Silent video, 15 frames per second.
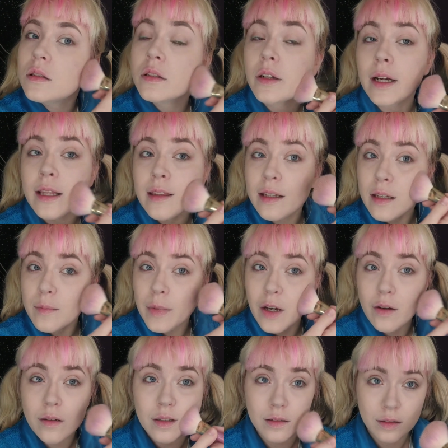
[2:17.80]
The great thing
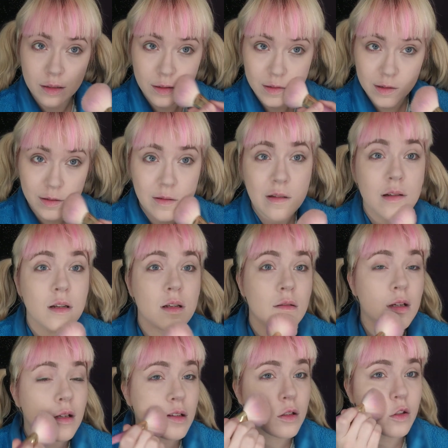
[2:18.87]
about,
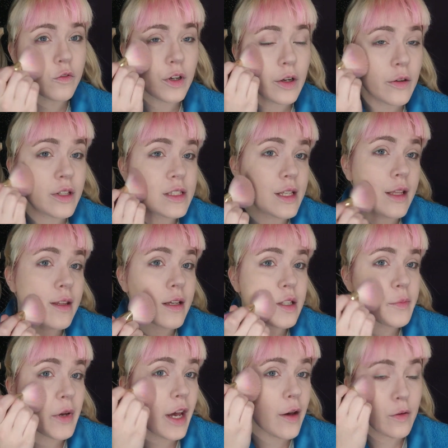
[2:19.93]
I don't know if I already said this,
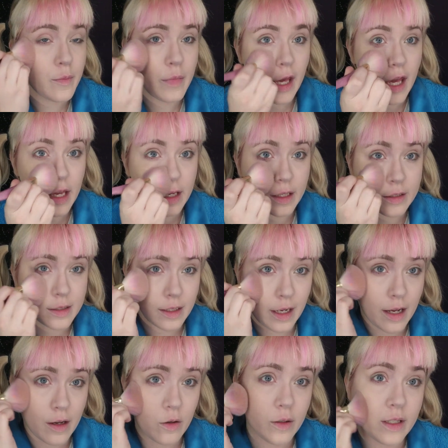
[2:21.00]
but having bangs
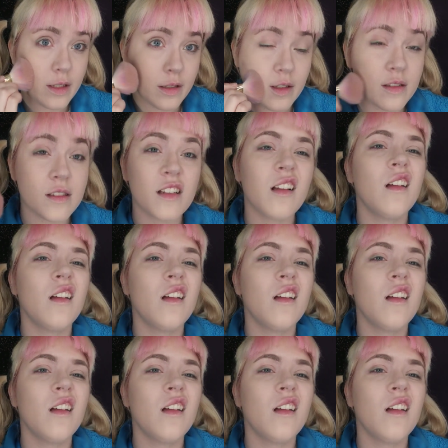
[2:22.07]
now is